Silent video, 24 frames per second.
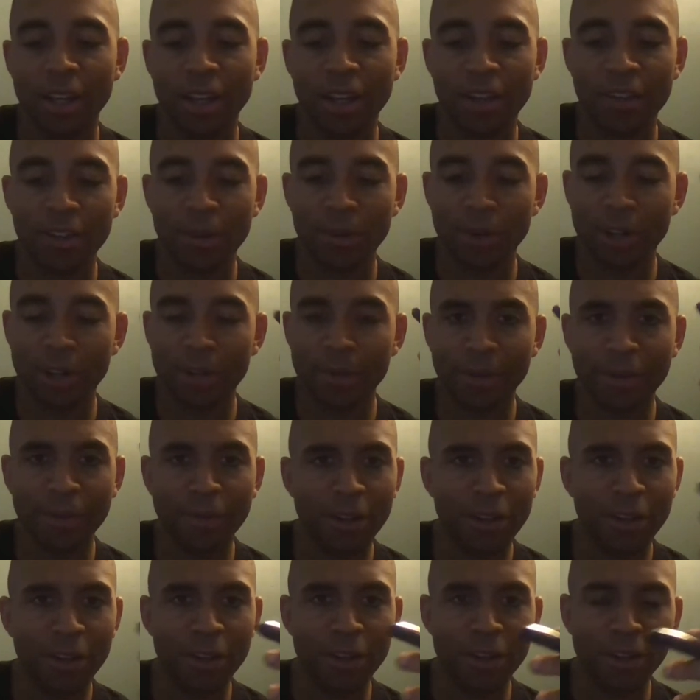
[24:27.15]
I started working on my
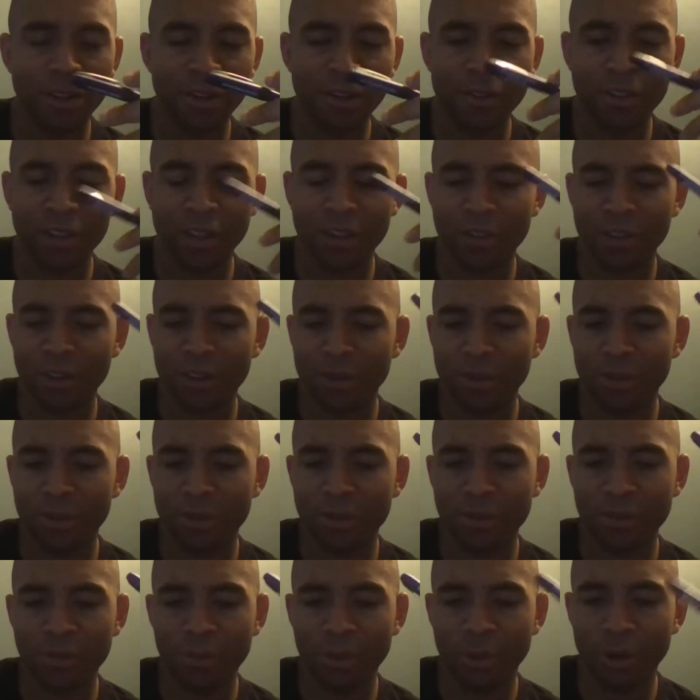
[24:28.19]
fears. I started going
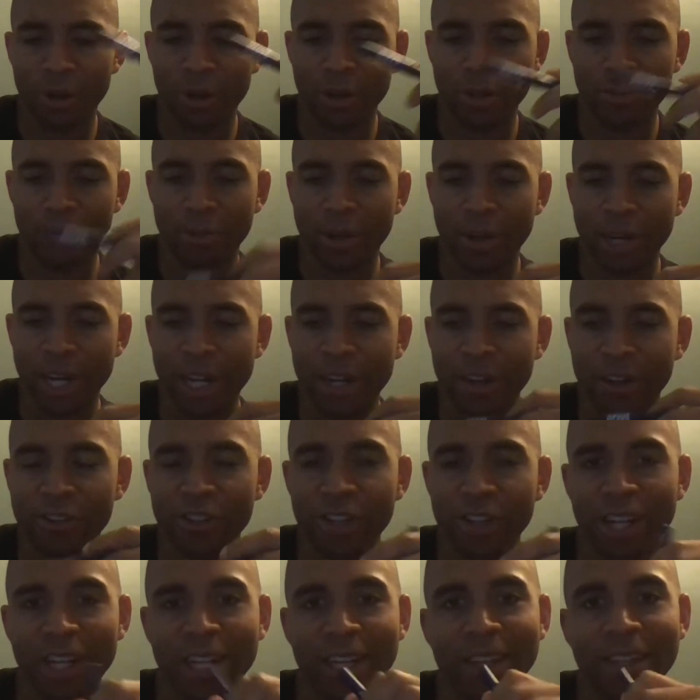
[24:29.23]
to work
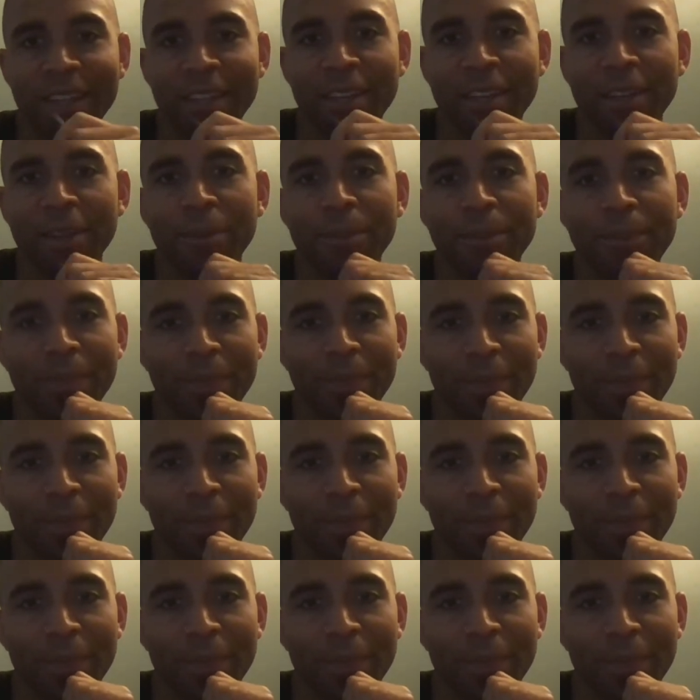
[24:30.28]
energetically.